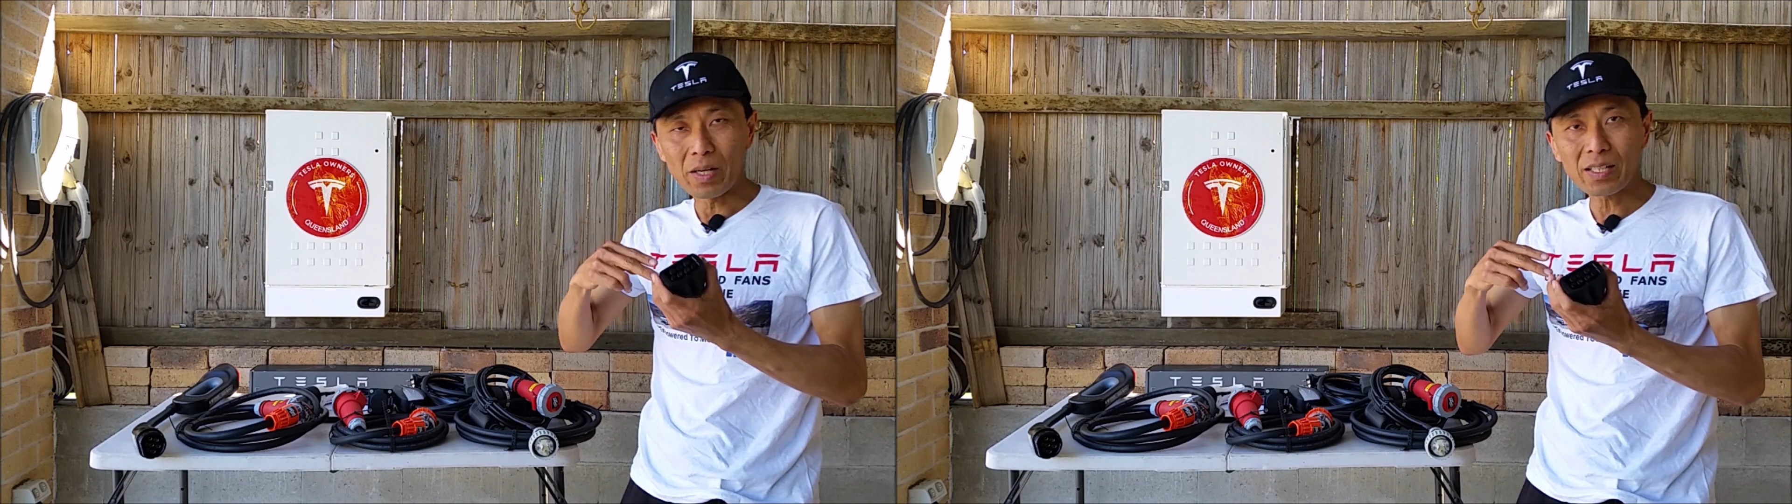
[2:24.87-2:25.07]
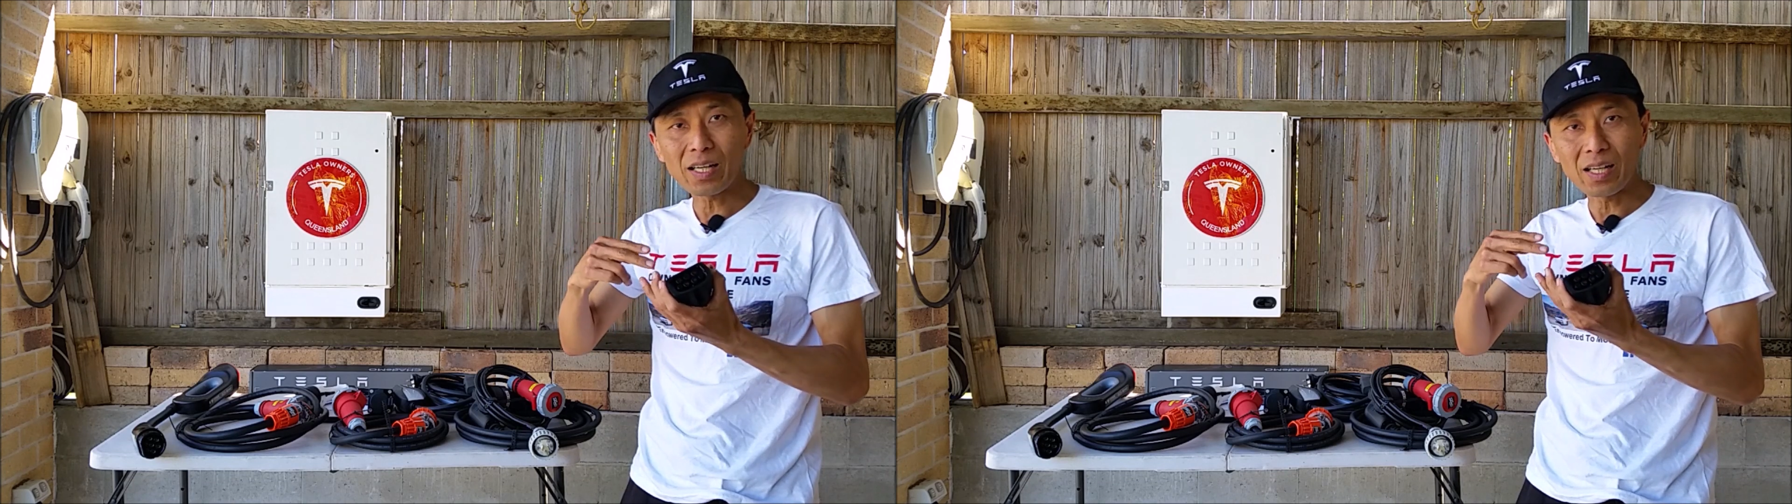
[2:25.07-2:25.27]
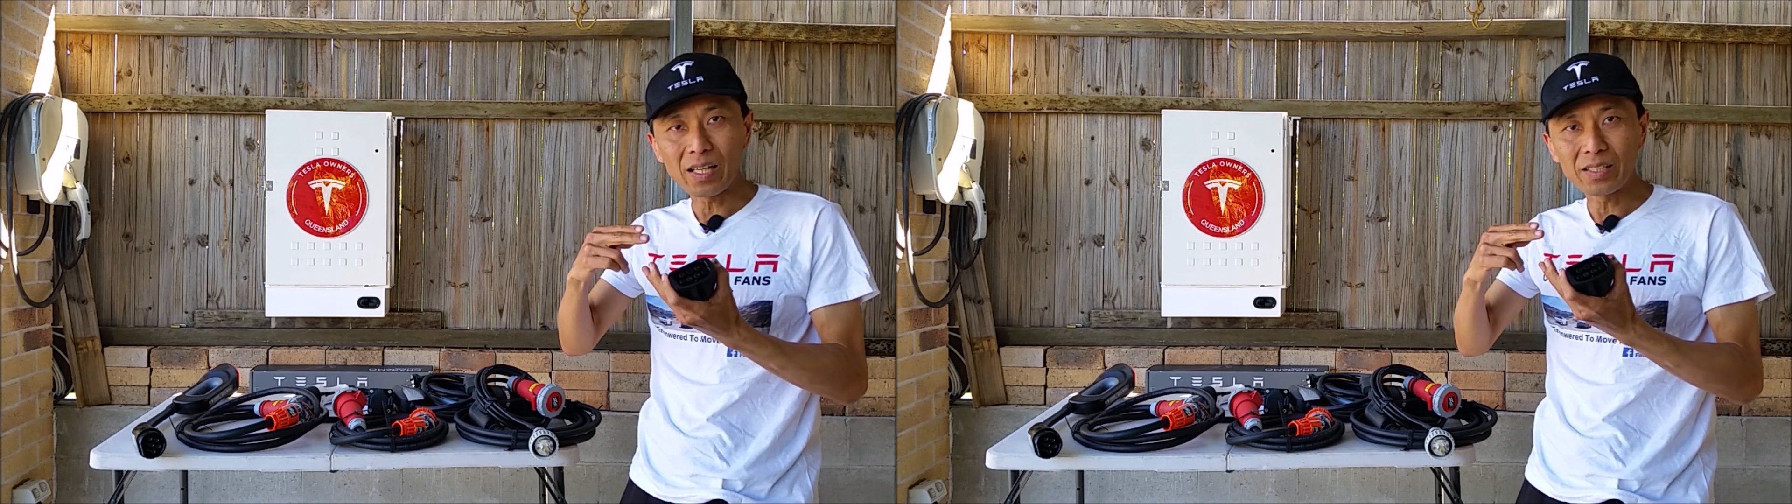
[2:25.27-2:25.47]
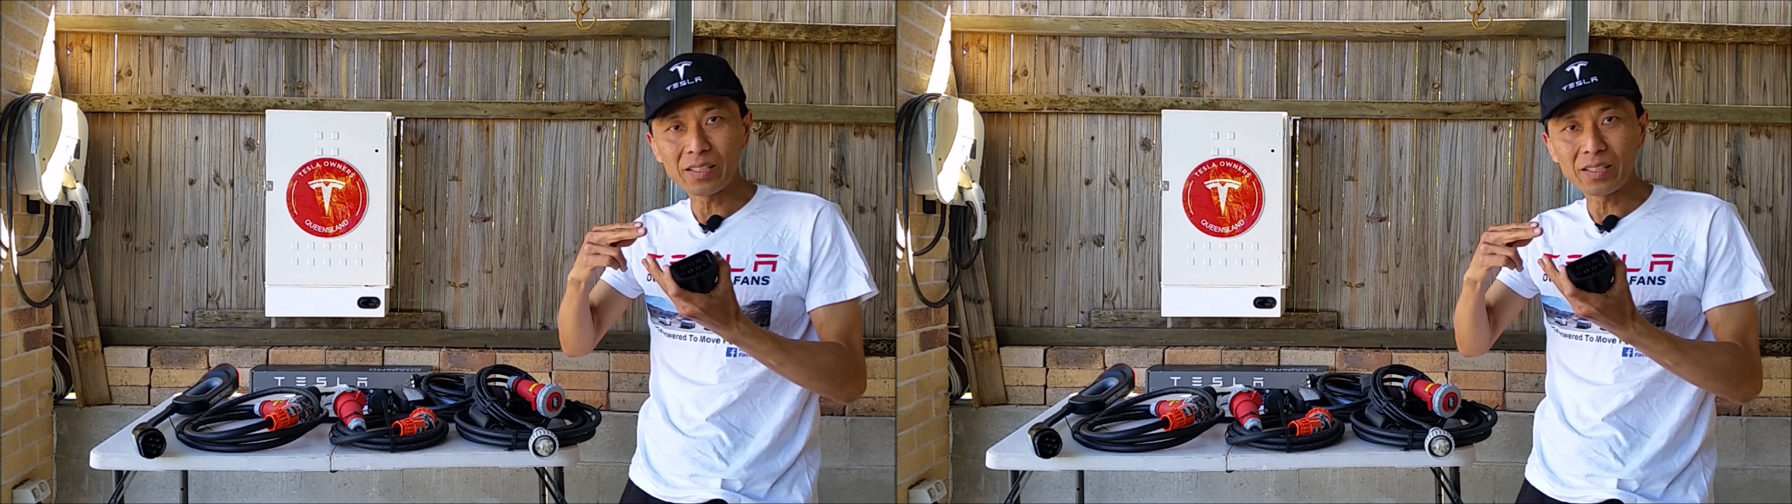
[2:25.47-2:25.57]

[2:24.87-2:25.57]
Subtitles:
my car,